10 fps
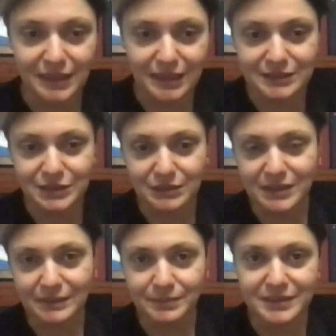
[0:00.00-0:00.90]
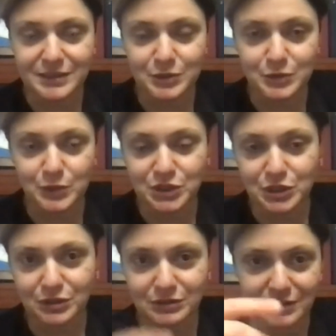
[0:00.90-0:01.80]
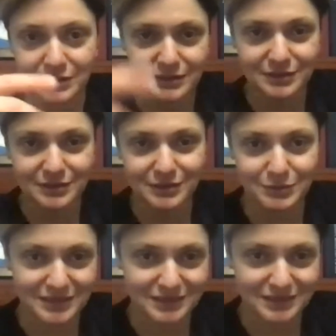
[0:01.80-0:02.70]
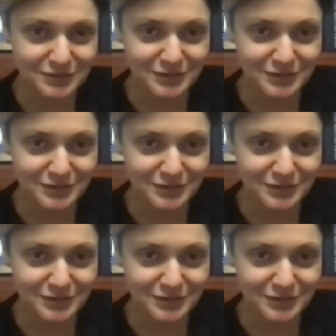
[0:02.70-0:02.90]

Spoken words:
Shabnam, please switch on your microphone.